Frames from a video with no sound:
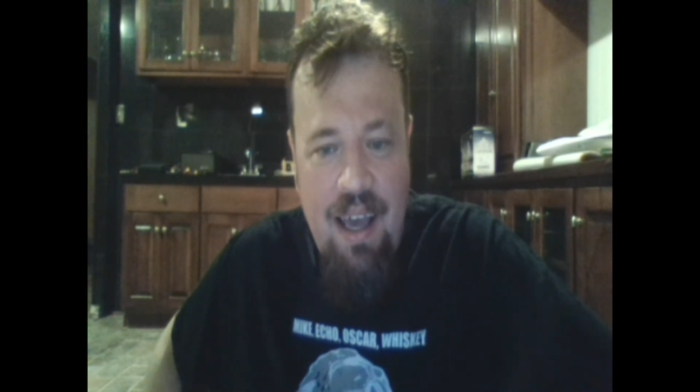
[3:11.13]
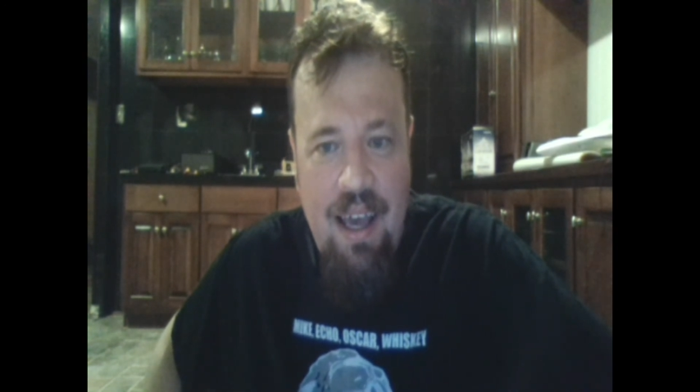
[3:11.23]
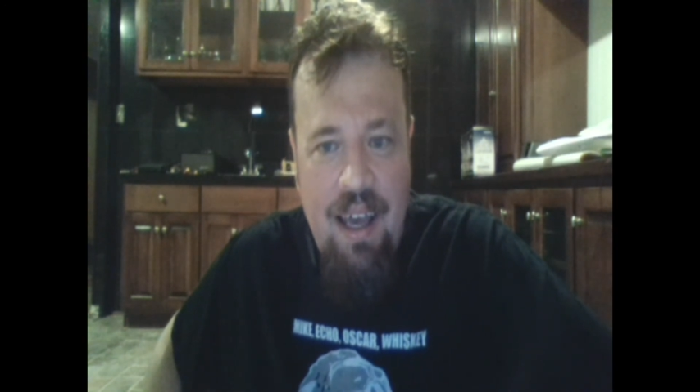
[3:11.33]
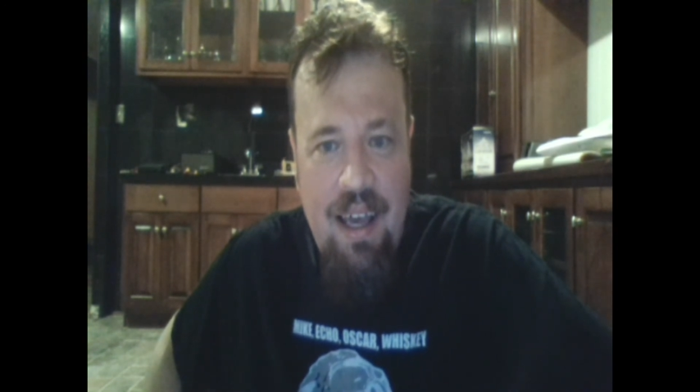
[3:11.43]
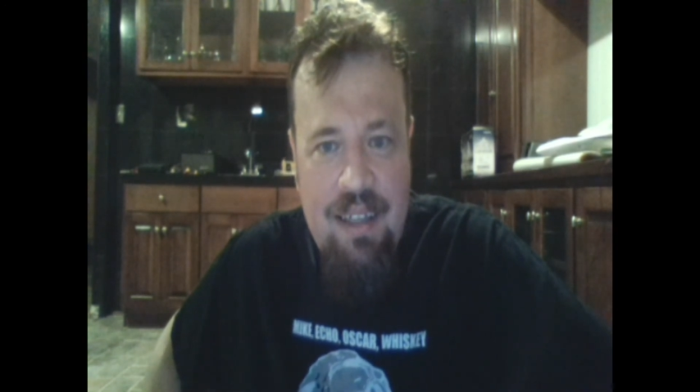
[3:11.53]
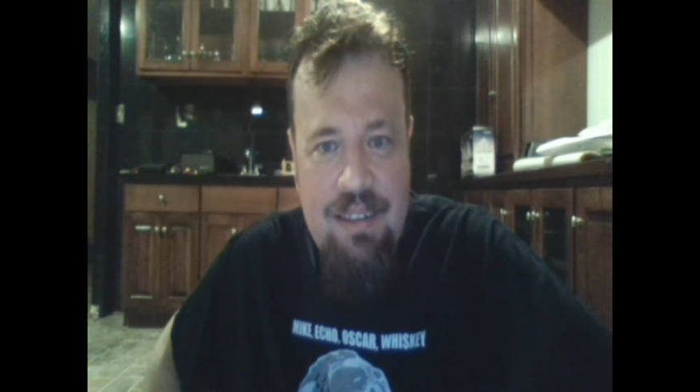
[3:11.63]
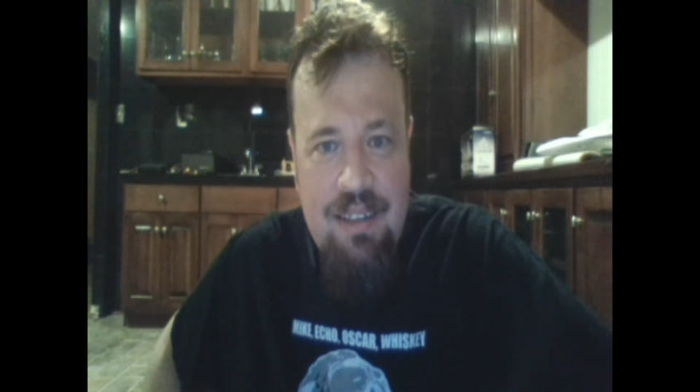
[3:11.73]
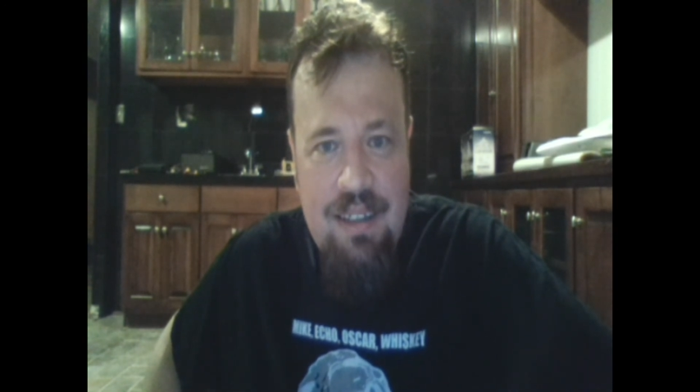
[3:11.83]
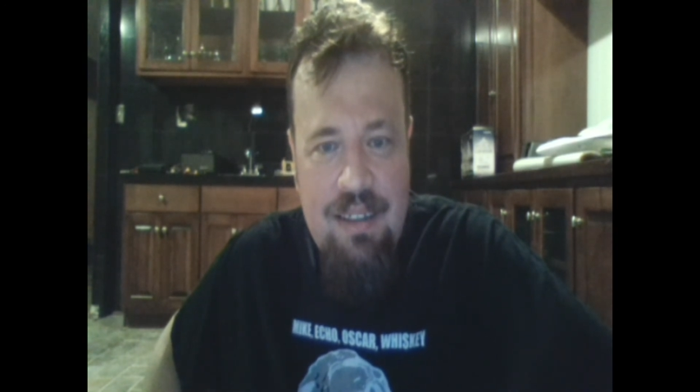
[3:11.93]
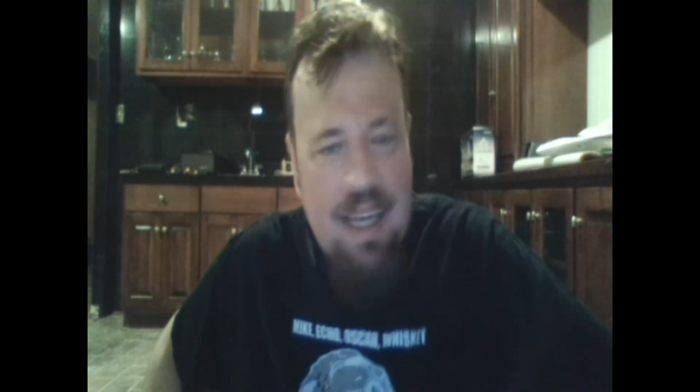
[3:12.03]
and
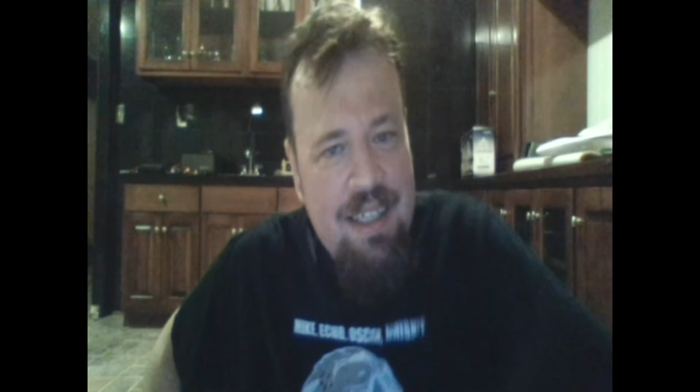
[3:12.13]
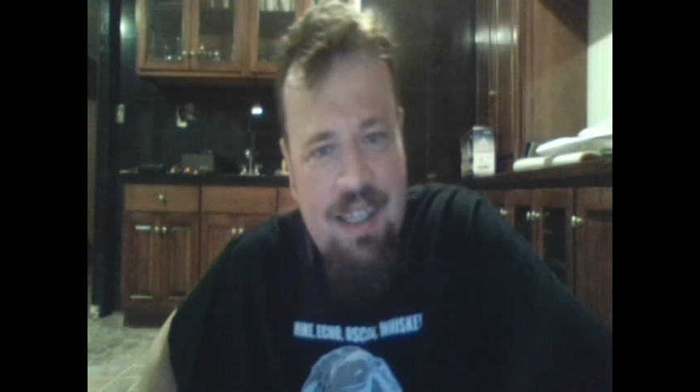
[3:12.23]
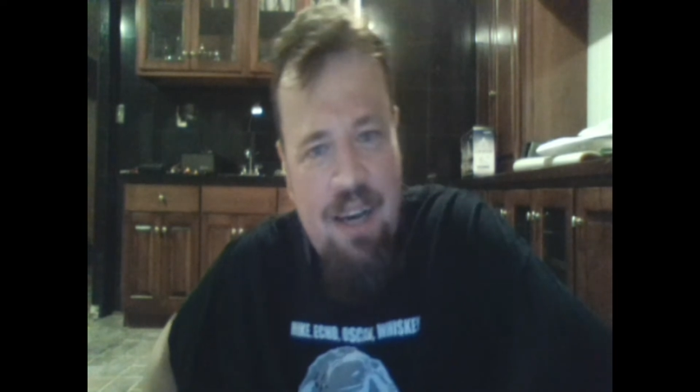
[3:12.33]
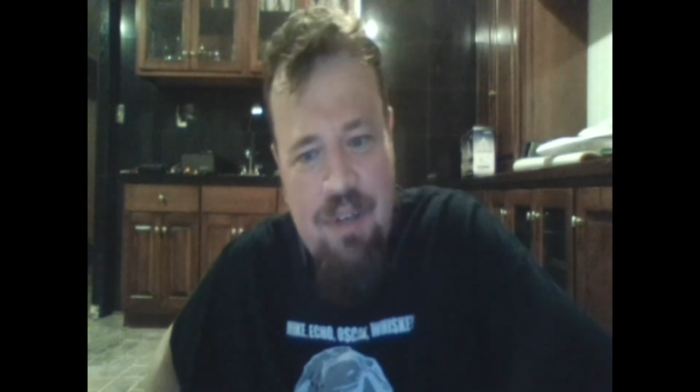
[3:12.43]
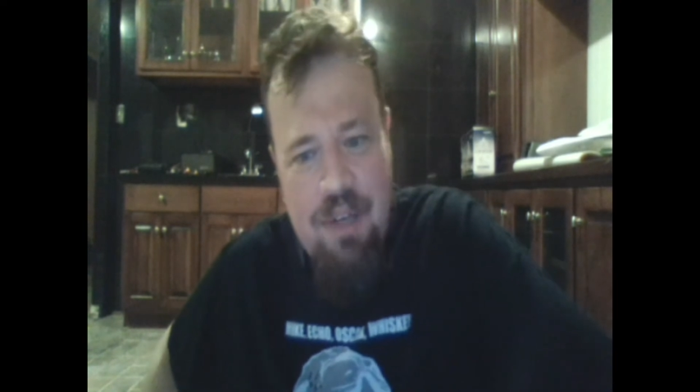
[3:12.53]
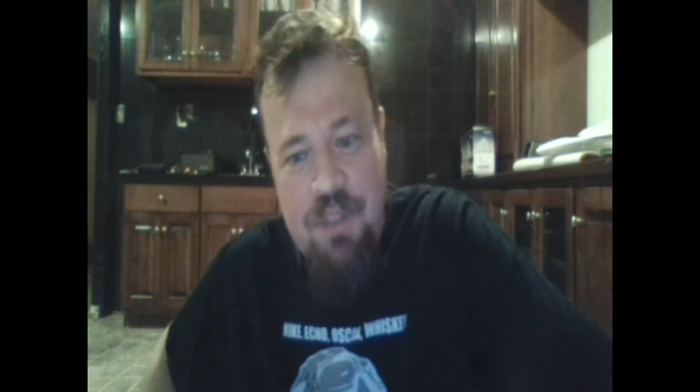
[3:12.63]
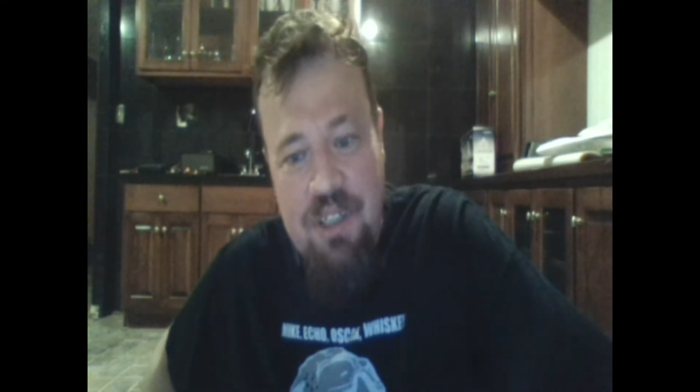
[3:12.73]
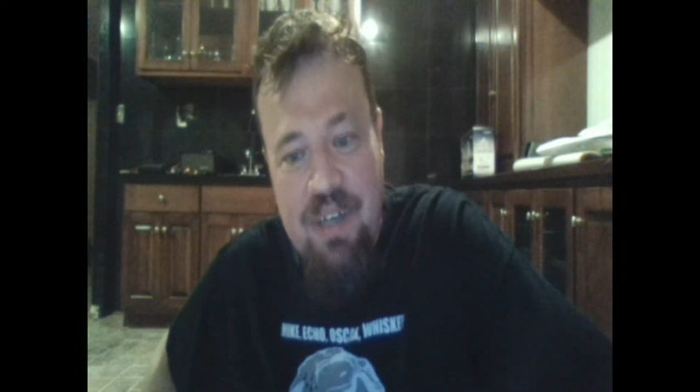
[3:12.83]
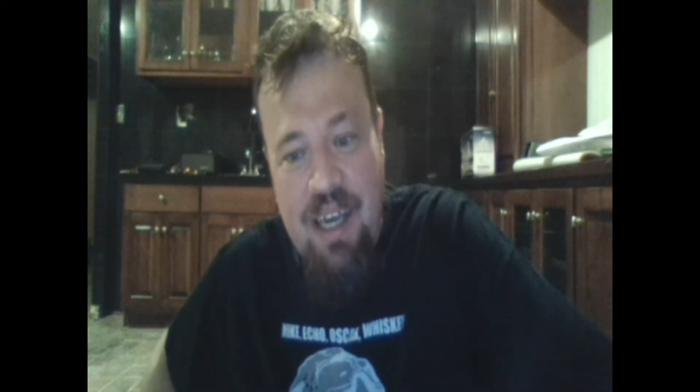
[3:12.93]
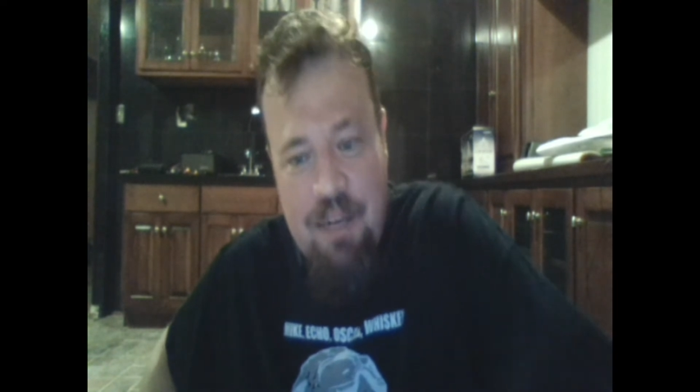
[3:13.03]
that's not what I'm
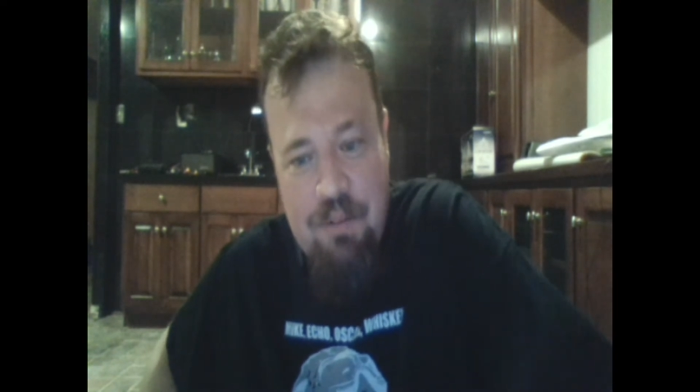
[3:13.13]
doing.